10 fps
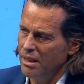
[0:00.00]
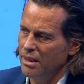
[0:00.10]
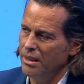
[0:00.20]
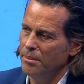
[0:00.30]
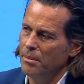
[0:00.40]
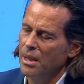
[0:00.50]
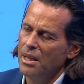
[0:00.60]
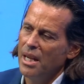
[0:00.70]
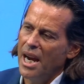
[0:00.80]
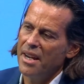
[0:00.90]
Um,
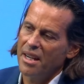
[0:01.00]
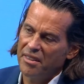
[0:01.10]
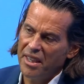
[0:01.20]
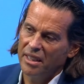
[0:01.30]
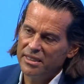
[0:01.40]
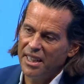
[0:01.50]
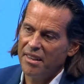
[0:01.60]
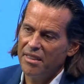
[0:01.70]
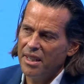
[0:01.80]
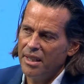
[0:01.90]
and I think
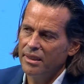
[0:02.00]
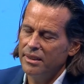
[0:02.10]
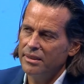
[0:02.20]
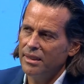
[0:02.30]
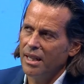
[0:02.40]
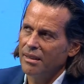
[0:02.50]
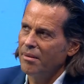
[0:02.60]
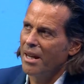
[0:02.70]
second thing is, uh,